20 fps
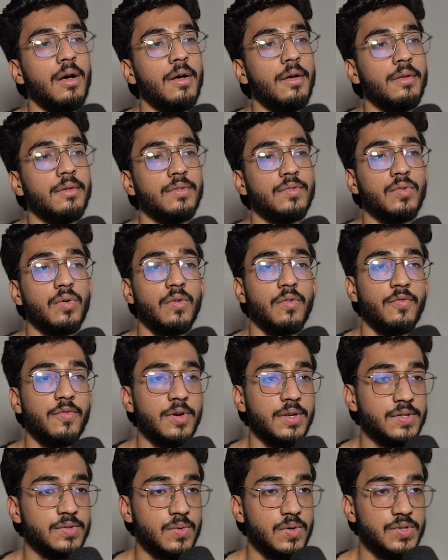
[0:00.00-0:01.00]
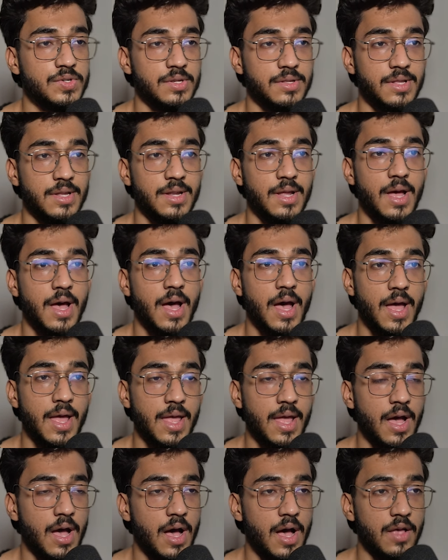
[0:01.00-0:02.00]
So first question that I
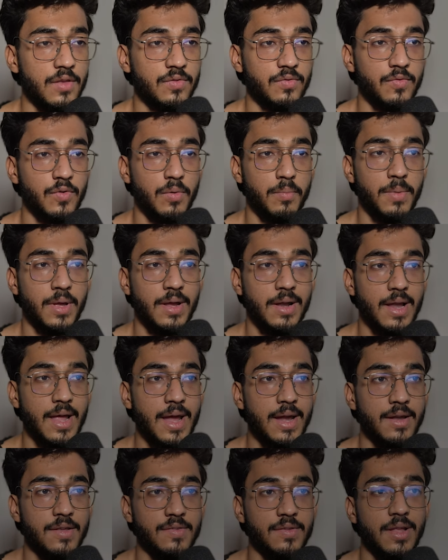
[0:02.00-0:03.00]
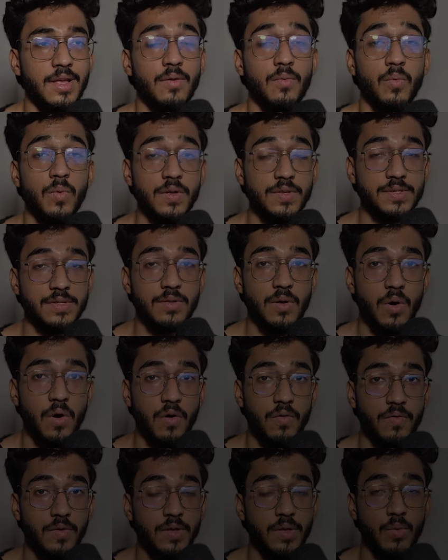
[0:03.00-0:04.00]
ask from my client is like, what's the
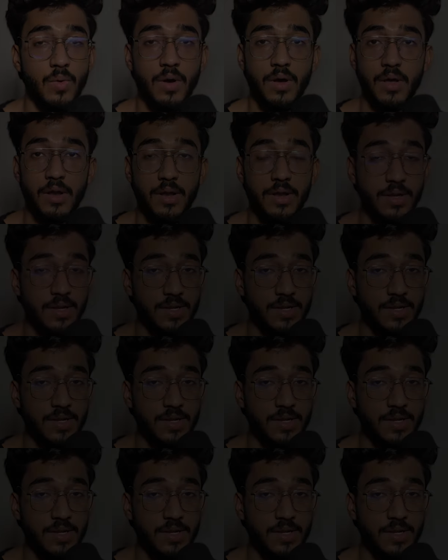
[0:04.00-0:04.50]
offer you are currently